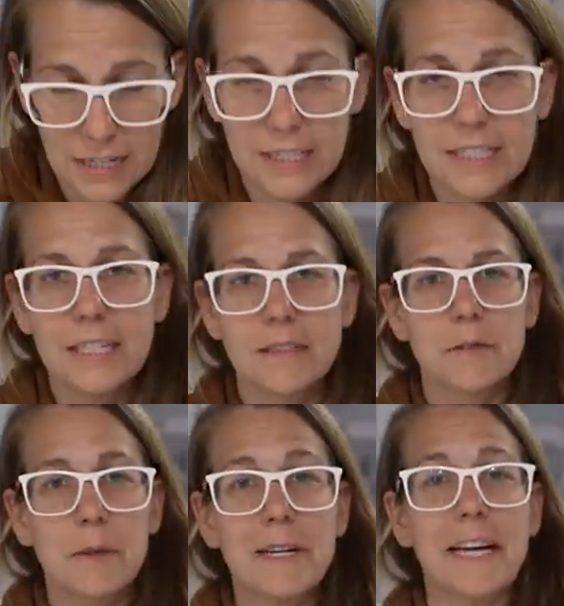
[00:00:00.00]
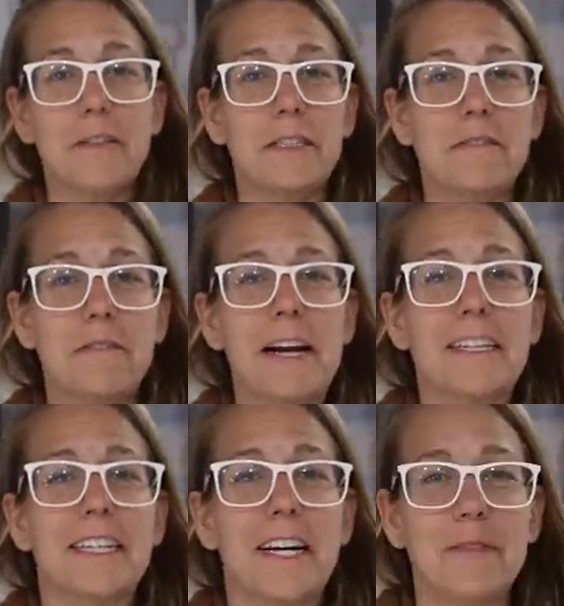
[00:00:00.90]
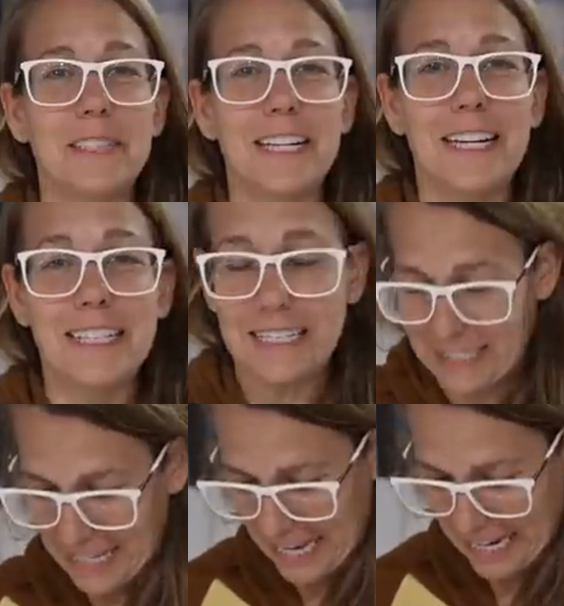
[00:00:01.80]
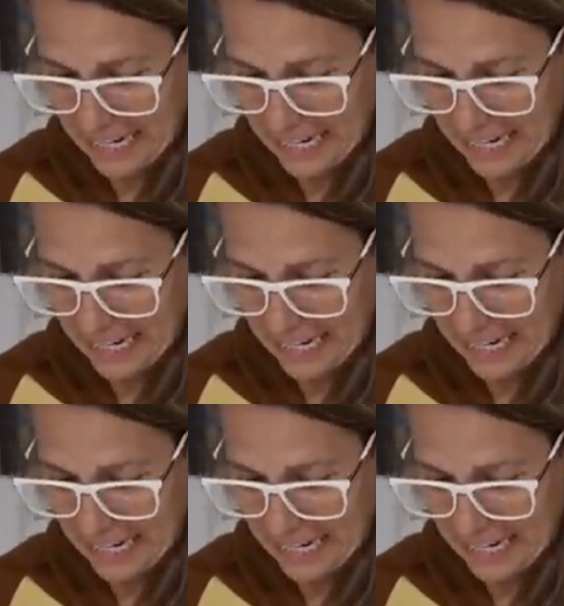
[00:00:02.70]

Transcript: And here is where Kettle and Fire comes in. It